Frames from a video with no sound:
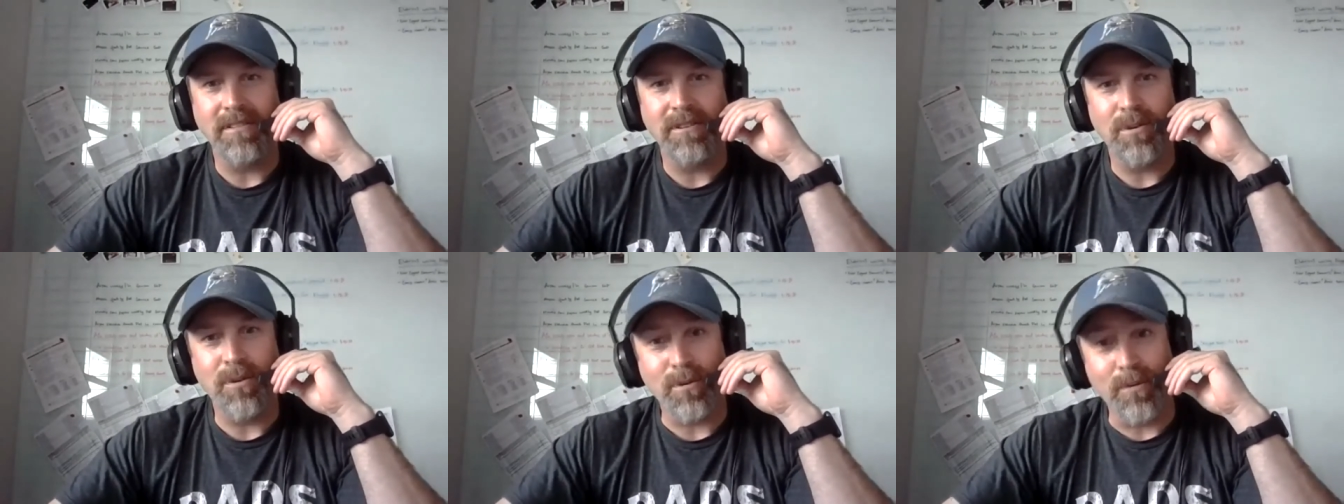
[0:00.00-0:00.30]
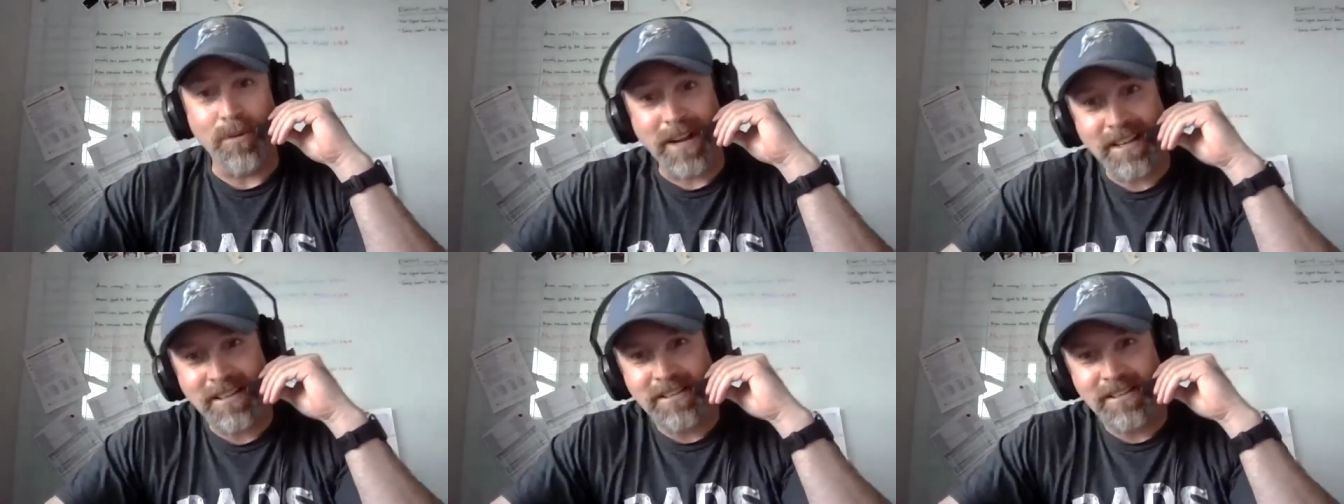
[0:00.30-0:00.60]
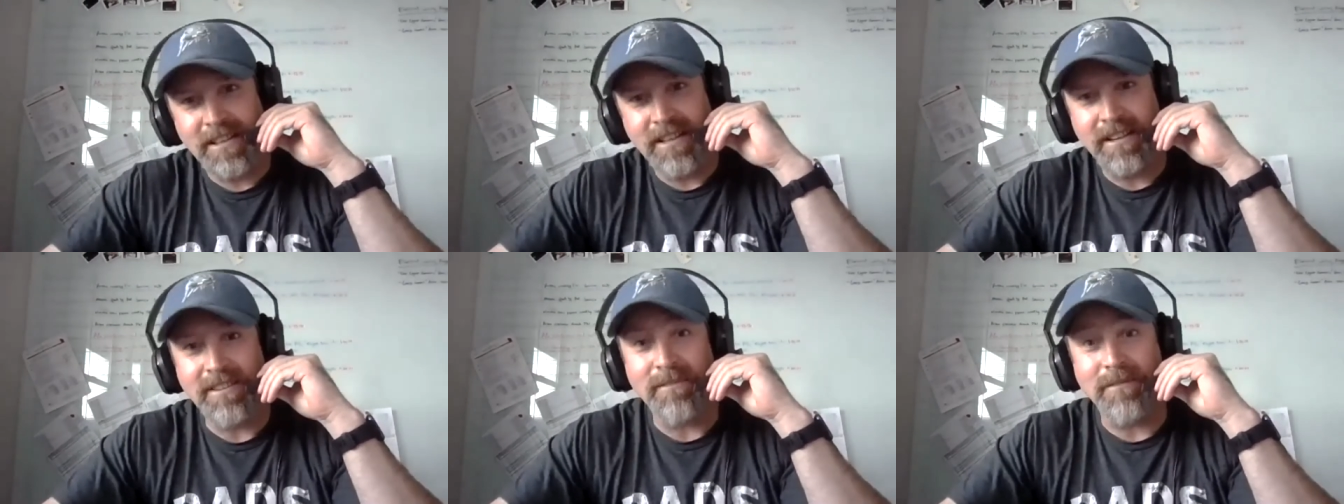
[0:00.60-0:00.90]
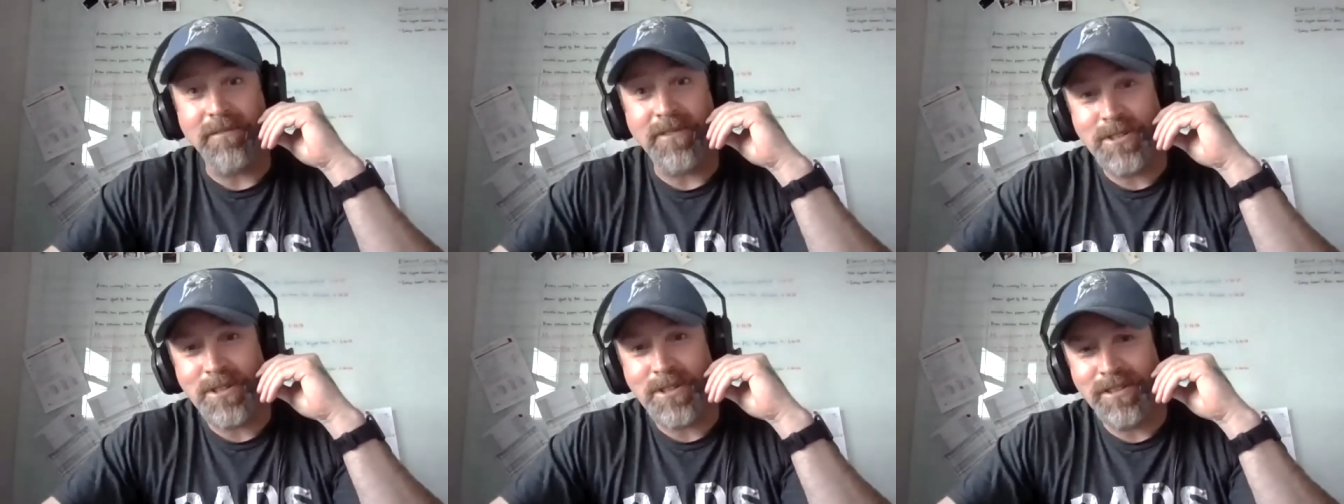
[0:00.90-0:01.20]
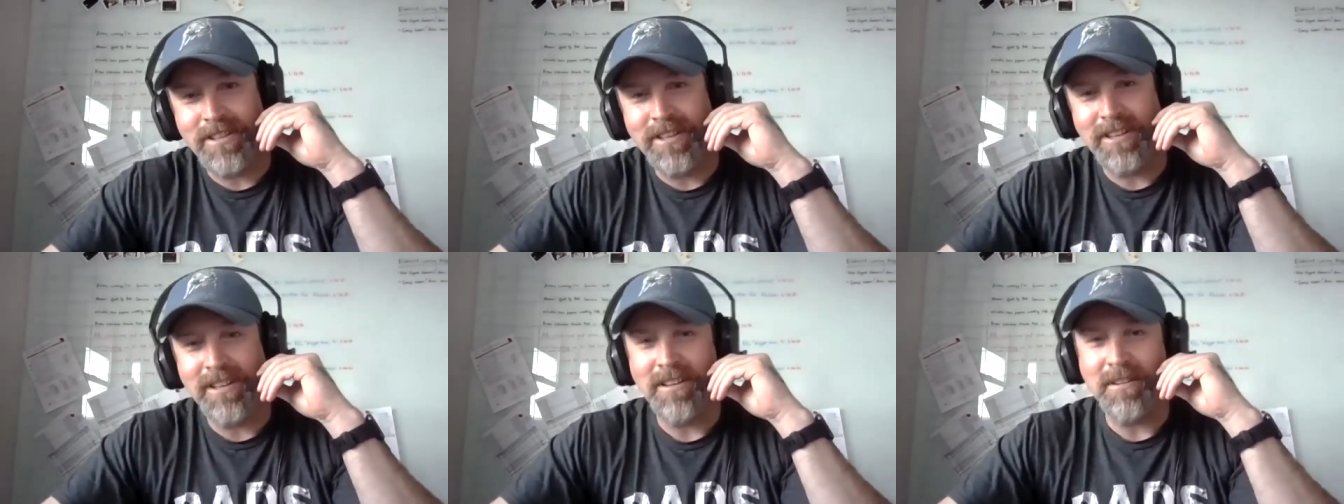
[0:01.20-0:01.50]
correctly and
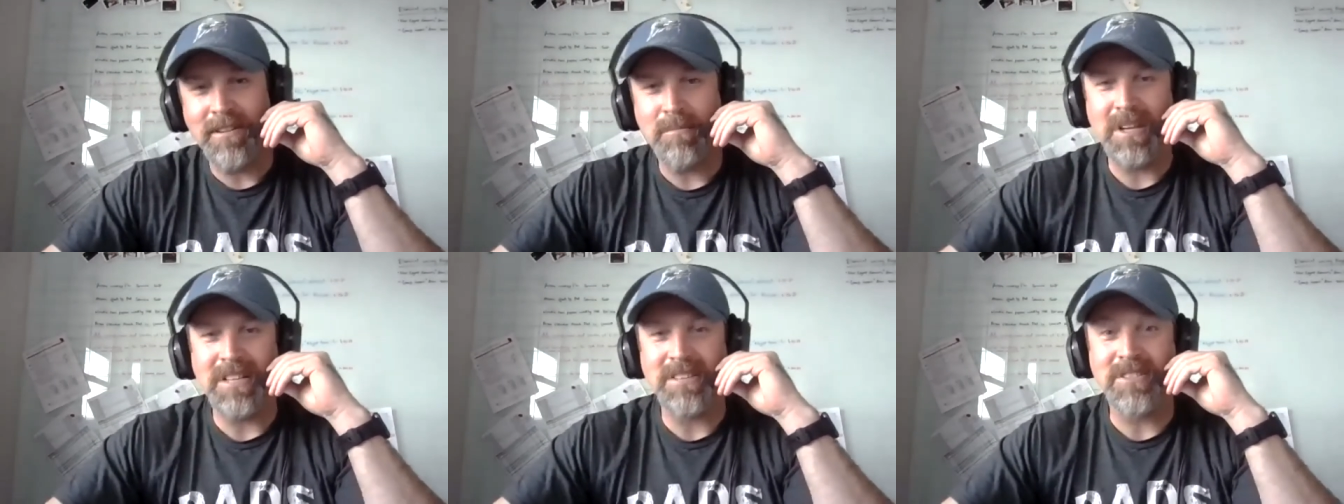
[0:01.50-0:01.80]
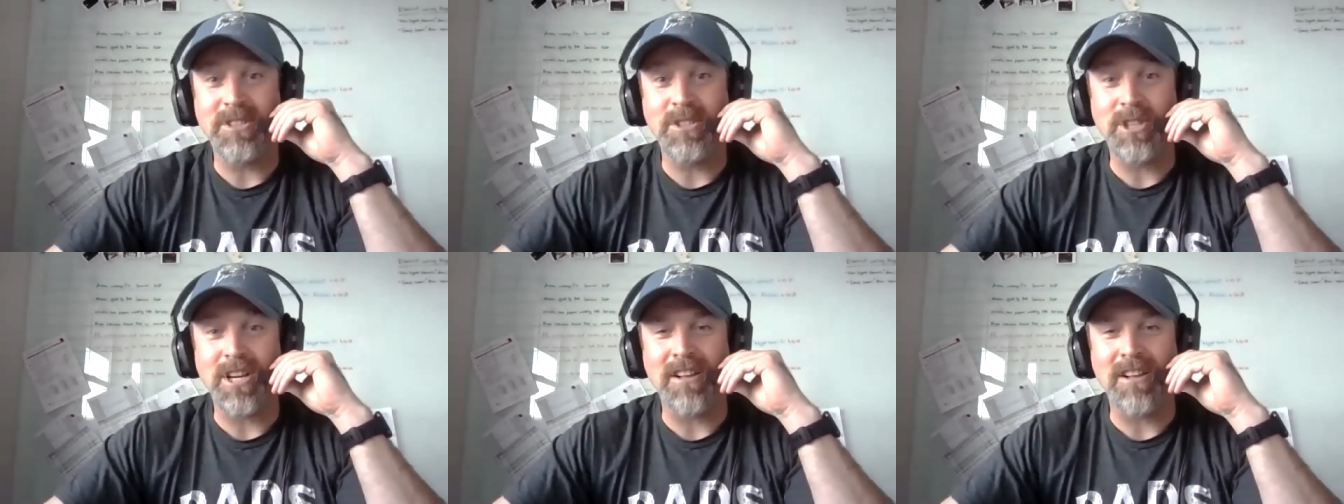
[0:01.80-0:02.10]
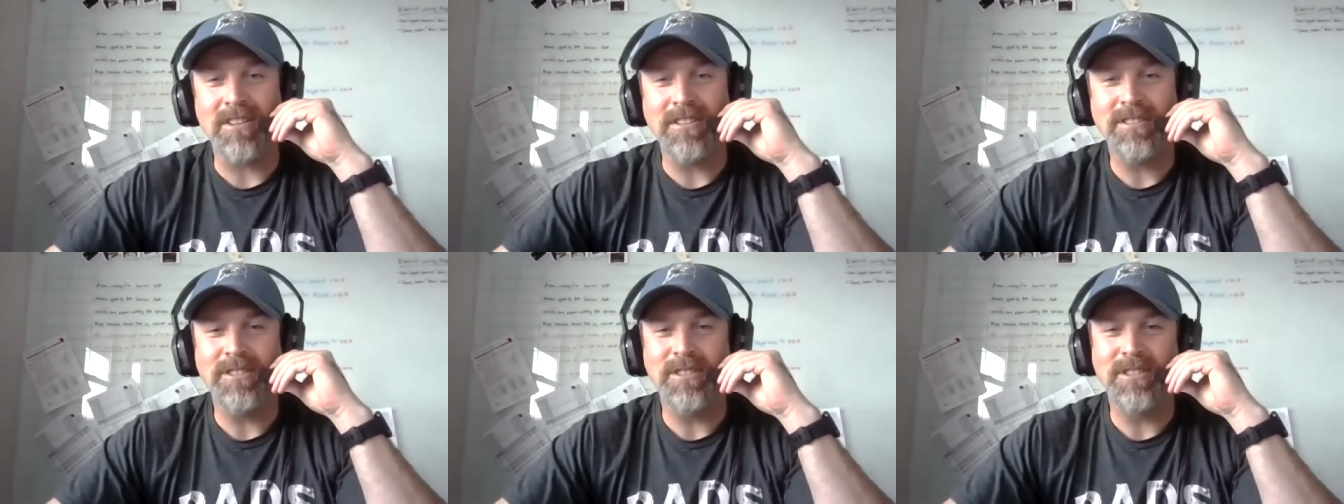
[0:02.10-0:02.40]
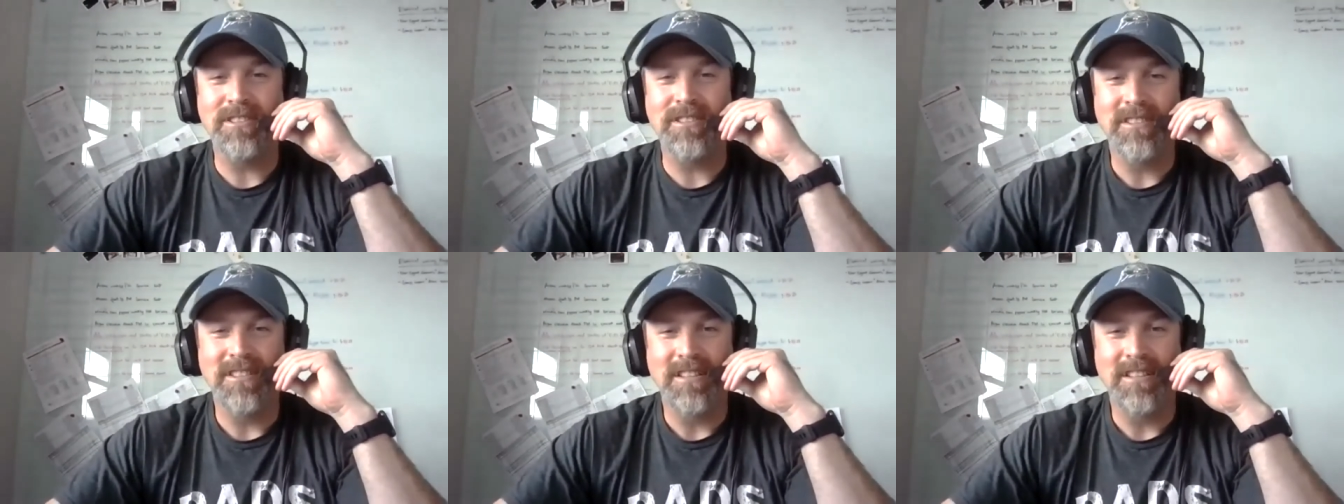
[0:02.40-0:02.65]
efficiently is a challenge.